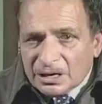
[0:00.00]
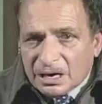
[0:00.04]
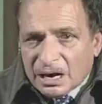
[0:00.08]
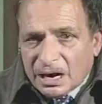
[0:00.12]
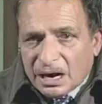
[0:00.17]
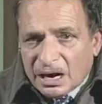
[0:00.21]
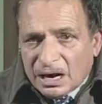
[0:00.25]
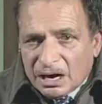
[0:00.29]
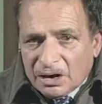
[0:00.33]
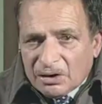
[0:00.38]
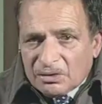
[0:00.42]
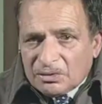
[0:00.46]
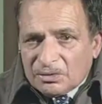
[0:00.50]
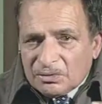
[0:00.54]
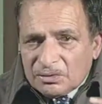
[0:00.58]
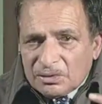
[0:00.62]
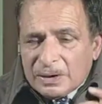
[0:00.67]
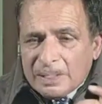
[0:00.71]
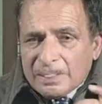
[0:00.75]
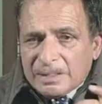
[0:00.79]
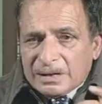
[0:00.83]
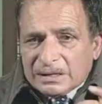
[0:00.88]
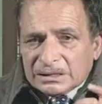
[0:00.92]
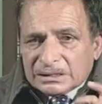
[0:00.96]
How
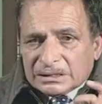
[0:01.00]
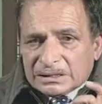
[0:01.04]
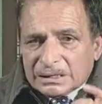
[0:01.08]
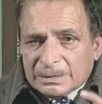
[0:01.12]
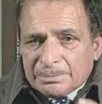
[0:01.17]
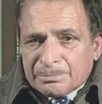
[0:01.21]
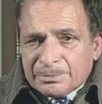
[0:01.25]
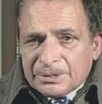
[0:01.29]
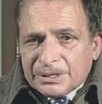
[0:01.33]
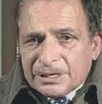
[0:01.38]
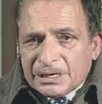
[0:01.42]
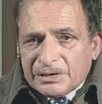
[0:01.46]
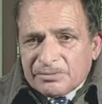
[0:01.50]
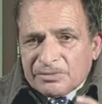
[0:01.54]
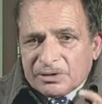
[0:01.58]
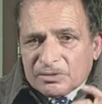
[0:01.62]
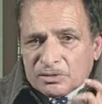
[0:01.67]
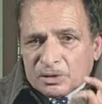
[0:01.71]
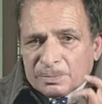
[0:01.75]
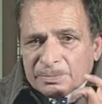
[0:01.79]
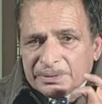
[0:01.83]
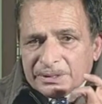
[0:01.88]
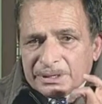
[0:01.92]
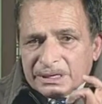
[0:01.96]
the behavior
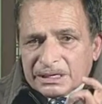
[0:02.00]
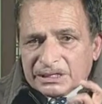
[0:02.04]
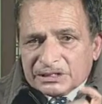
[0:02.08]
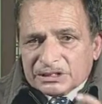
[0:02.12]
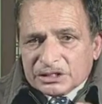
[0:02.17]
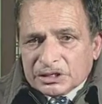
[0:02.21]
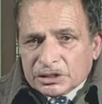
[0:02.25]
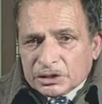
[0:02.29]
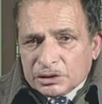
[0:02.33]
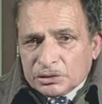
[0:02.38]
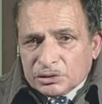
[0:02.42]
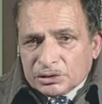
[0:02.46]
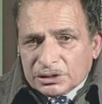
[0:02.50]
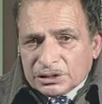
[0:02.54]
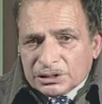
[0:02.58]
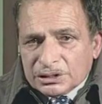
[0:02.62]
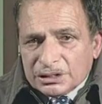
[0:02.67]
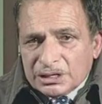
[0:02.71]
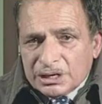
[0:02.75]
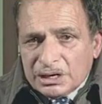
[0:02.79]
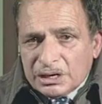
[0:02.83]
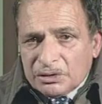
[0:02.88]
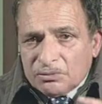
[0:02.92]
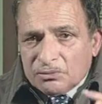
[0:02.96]
would be
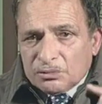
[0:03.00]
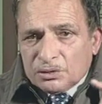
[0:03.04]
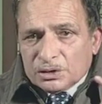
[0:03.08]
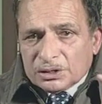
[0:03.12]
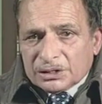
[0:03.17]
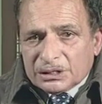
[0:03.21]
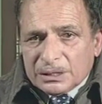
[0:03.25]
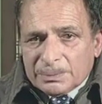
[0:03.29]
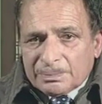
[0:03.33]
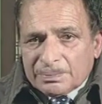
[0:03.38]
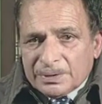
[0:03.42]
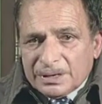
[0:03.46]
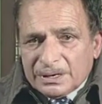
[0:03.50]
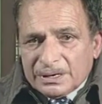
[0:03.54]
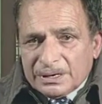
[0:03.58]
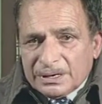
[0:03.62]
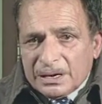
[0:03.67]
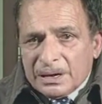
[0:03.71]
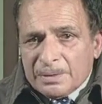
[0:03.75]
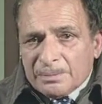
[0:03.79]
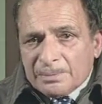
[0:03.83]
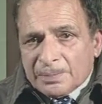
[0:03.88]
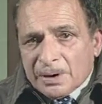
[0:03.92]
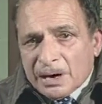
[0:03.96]
executed would depend
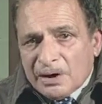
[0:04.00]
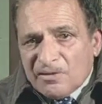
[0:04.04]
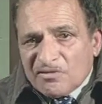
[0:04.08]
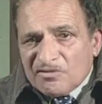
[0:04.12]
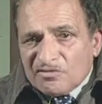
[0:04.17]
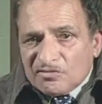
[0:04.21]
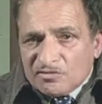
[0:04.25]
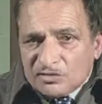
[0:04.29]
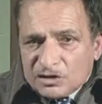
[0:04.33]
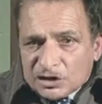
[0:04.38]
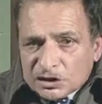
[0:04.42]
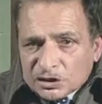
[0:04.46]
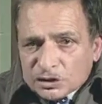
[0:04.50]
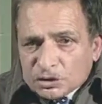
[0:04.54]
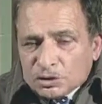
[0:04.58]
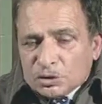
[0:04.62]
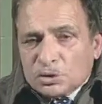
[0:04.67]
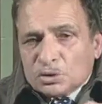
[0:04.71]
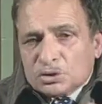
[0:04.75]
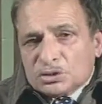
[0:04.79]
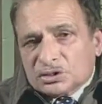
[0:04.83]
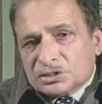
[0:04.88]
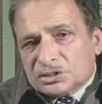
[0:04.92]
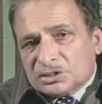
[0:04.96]
from which
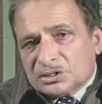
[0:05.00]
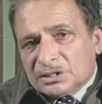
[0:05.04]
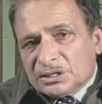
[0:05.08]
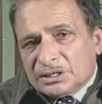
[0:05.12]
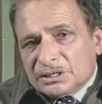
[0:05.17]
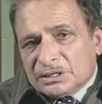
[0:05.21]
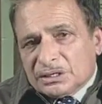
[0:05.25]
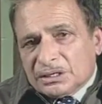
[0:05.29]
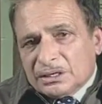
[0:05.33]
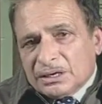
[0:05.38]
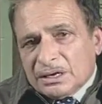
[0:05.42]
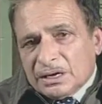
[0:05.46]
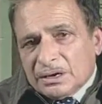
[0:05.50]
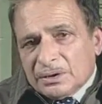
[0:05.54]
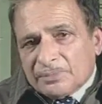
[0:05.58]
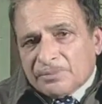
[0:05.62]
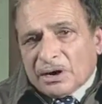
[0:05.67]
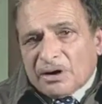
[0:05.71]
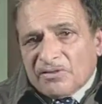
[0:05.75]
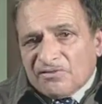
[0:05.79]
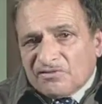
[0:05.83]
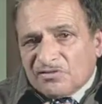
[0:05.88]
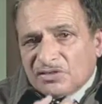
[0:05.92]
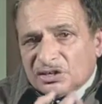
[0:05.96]
source,
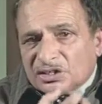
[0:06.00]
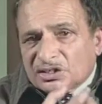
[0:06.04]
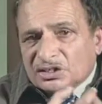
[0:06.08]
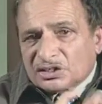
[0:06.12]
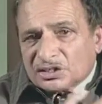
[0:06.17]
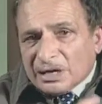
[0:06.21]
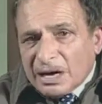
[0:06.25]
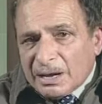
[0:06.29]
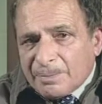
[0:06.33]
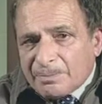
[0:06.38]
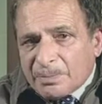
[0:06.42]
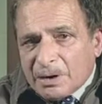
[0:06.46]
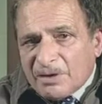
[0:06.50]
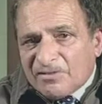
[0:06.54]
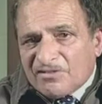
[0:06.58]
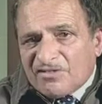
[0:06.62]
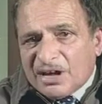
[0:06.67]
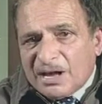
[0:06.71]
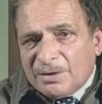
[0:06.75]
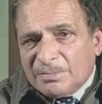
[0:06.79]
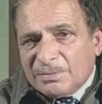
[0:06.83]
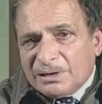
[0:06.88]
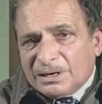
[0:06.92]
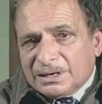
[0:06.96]
from which type of
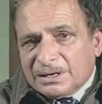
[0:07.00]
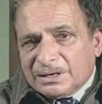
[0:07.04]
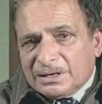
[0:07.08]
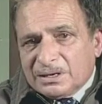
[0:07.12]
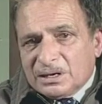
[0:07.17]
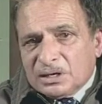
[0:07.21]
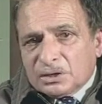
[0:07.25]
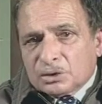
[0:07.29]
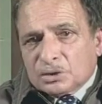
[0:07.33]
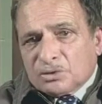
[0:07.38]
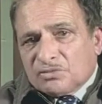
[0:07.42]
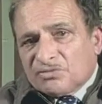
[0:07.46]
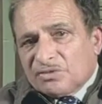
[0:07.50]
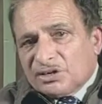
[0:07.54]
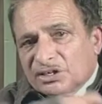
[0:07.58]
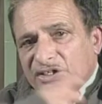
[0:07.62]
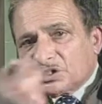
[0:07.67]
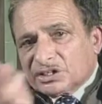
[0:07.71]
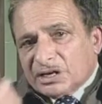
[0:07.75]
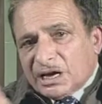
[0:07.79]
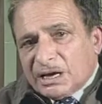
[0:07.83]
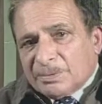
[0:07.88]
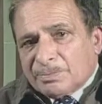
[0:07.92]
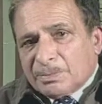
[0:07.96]
family to
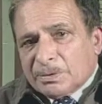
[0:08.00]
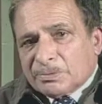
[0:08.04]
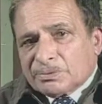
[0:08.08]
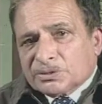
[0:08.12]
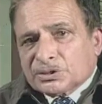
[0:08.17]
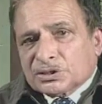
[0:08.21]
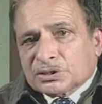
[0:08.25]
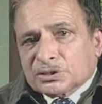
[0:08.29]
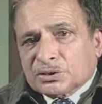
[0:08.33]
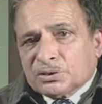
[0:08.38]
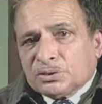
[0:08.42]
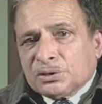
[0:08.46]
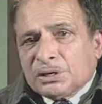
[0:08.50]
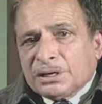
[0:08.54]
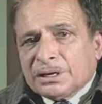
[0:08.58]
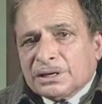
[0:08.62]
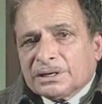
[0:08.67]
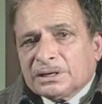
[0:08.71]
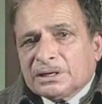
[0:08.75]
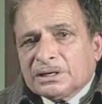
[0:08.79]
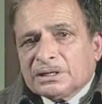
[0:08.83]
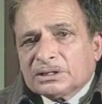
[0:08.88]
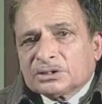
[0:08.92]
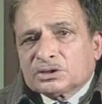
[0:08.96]
which type of
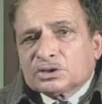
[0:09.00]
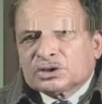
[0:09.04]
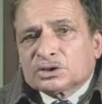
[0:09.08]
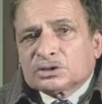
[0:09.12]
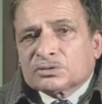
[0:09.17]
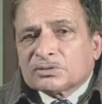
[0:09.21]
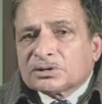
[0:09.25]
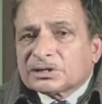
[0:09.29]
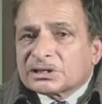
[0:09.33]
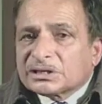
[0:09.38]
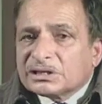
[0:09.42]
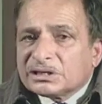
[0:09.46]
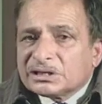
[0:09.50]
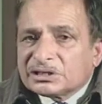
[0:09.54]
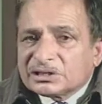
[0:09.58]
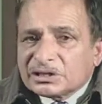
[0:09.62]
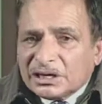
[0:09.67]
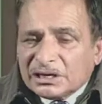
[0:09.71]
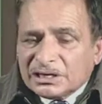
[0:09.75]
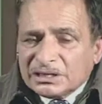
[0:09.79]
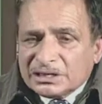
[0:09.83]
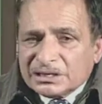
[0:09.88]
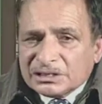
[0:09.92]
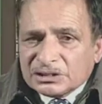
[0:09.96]
schooling situation a
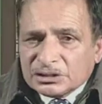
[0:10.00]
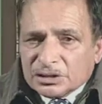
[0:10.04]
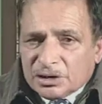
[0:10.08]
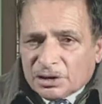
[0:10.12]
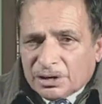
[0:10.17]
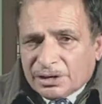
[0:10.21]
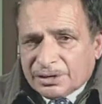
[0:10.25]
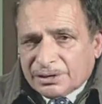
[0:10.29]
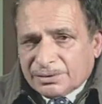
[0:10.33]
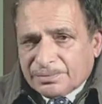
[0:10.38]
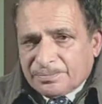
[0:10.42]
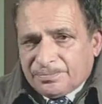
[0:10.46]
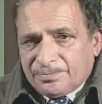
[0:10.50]
child has gone.